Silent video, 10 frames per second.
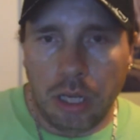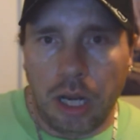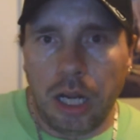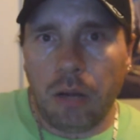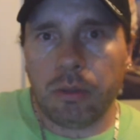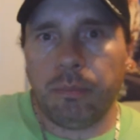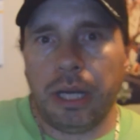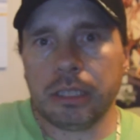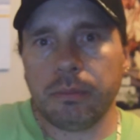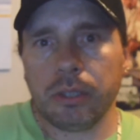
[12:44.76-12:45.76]
I hobbled
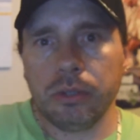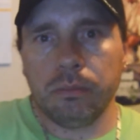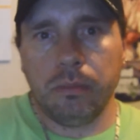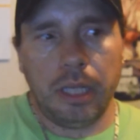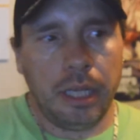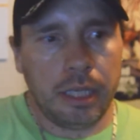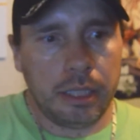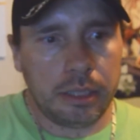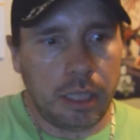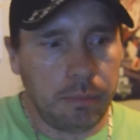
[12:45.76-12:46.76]
back to my room,
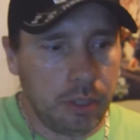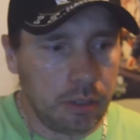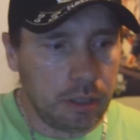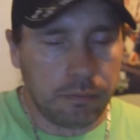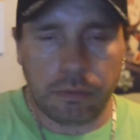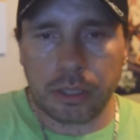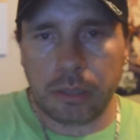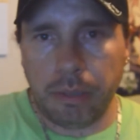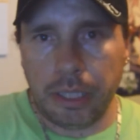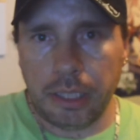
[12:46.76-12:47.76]
and I'm here at the foot of
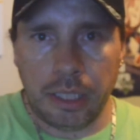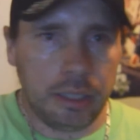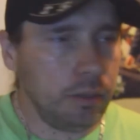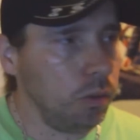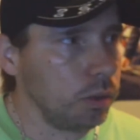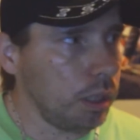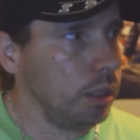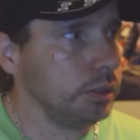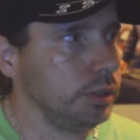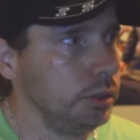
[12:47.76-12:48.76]
the bed and holding
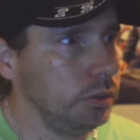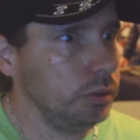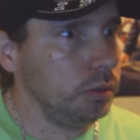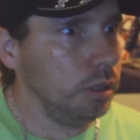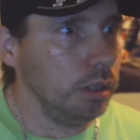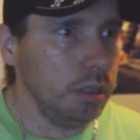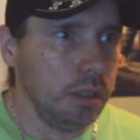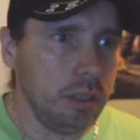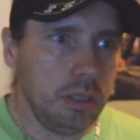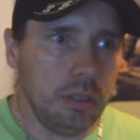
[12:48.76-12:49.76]
on to
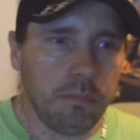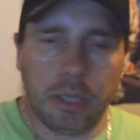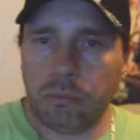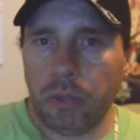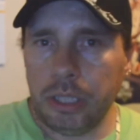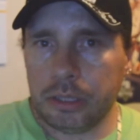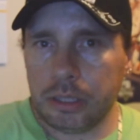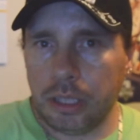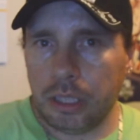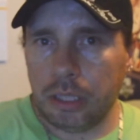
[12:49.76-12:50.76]
my weight,
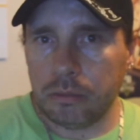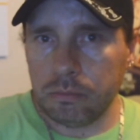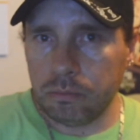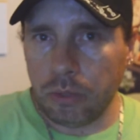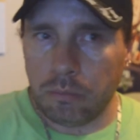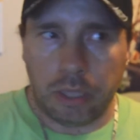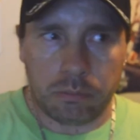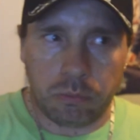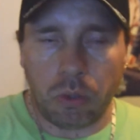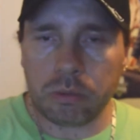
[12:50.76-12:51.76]
my
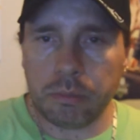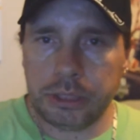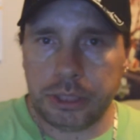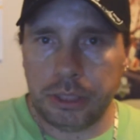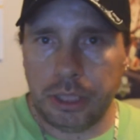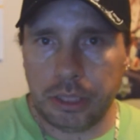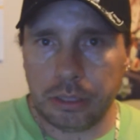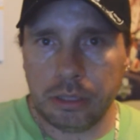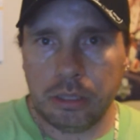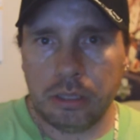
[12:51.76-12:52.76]
rowing machine here.